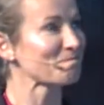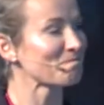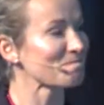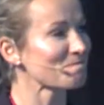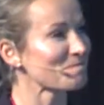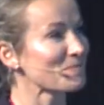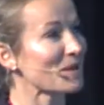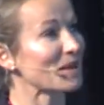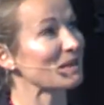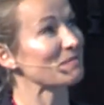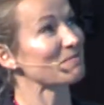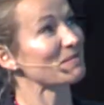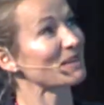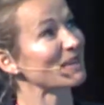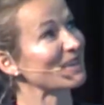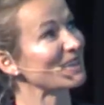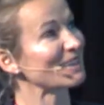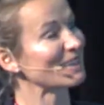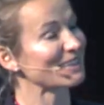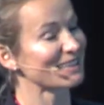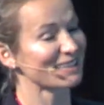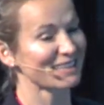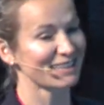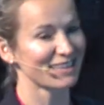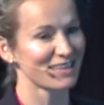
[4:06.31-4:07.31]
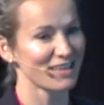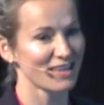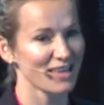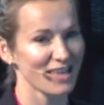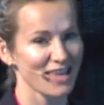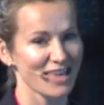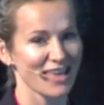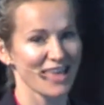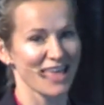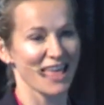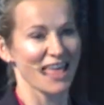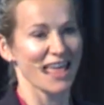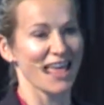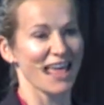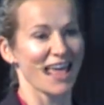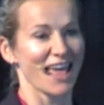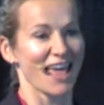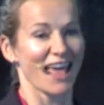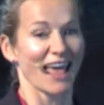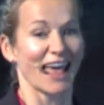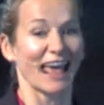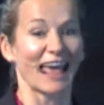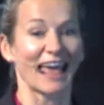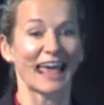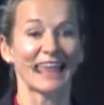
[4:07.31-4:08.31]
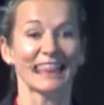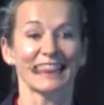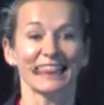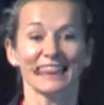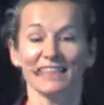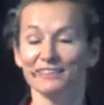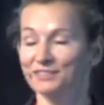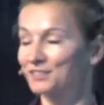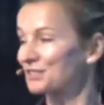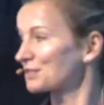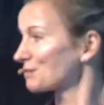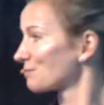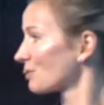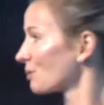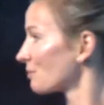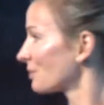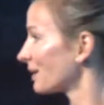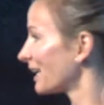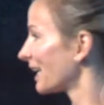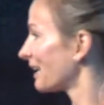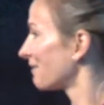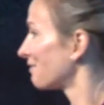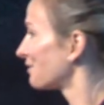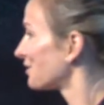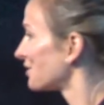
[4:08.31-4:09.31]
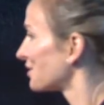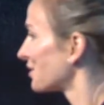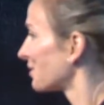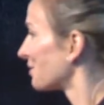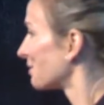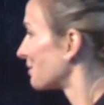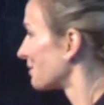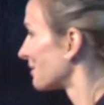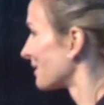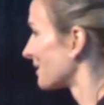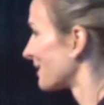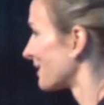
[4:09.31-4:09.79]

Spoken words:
Maybe. And this is what we have to do.